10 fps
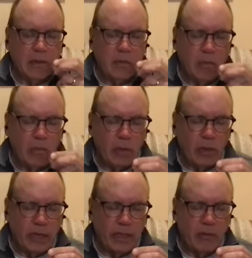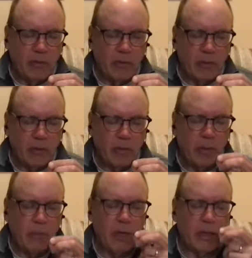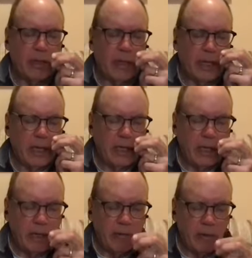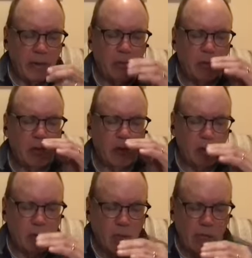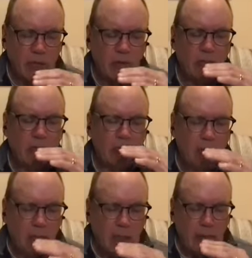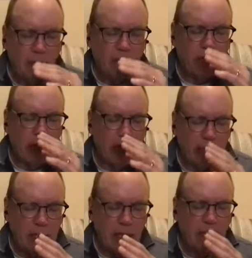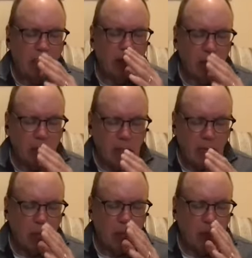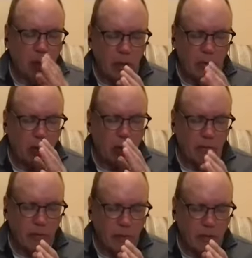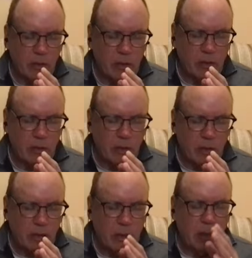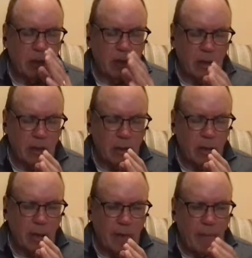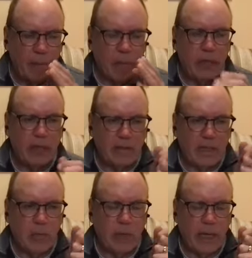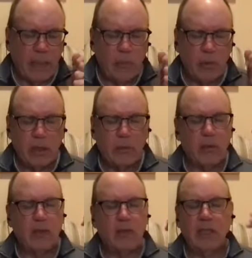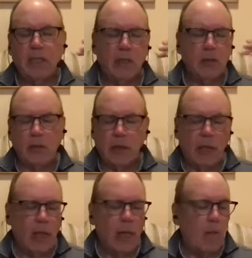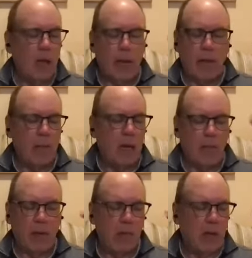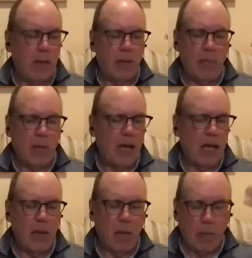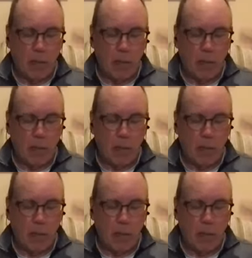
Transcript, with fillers: really get focused on my breath and everything would just gradually, I'd finally get like, okay, I'm really, really focused. And, but instead, what happened was I was just sitting there going, blah, blah, blah, blah, blah, blah, blah.